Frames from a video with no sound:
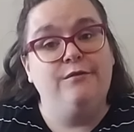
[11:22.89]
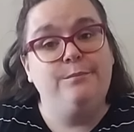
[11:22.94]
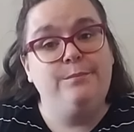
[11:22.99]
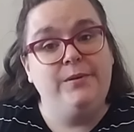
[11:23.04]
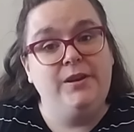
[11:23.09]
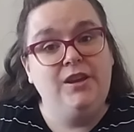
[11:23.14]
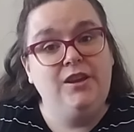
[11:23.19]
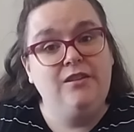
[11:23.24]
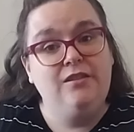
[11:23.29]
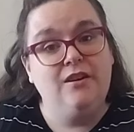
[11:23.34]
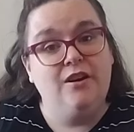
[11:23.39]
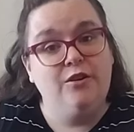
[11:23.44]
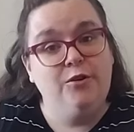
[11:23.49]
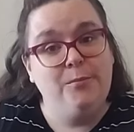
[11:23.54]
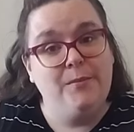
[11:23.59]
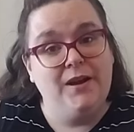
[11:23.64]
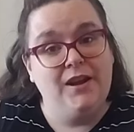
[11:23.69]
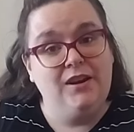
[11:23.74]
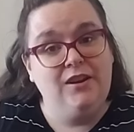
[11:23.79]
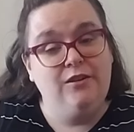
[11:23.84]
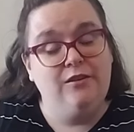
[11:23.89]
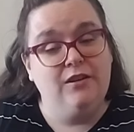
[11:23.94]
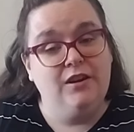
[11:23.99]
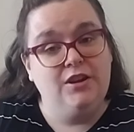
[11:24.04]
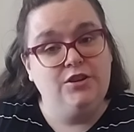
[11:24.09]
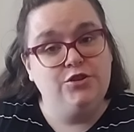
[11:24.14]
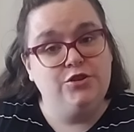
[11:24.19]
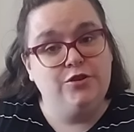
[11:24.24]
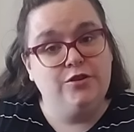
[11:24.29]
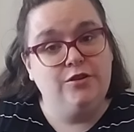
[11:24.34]
Be the Hermione
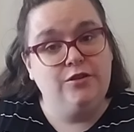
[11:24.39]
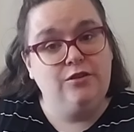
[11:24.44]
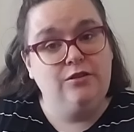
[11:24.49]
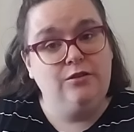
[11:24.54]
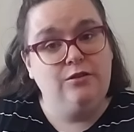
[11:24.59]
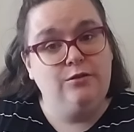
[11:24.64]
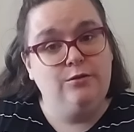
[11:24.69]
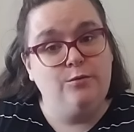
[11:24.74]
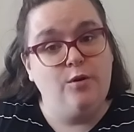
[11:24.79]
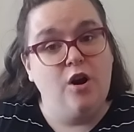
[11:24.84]
Granger you